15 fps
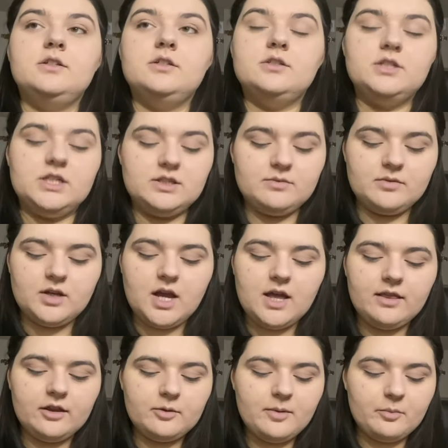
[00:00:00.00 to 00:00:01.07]
just a
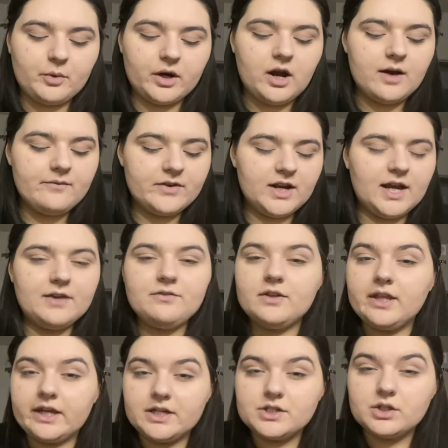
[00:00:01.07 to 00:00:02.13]
little bit more confident. I feel
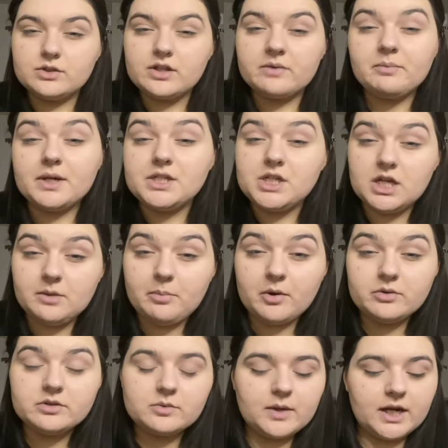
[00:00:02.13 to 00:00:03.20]
like it shows off my
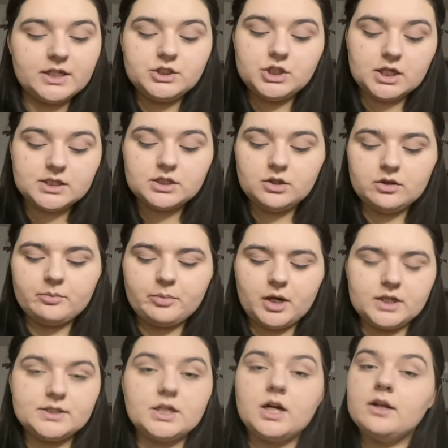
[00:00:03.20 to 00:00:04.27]
cheekbones when I just do the
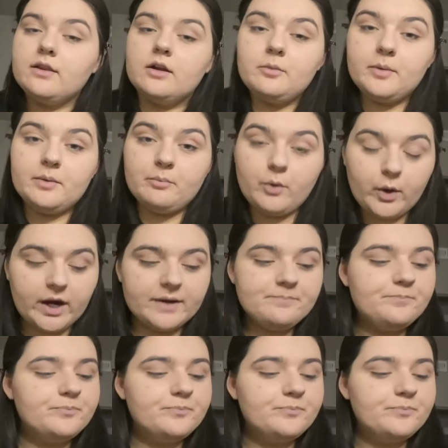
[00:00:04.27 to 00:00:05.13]
bronzer a little bit more.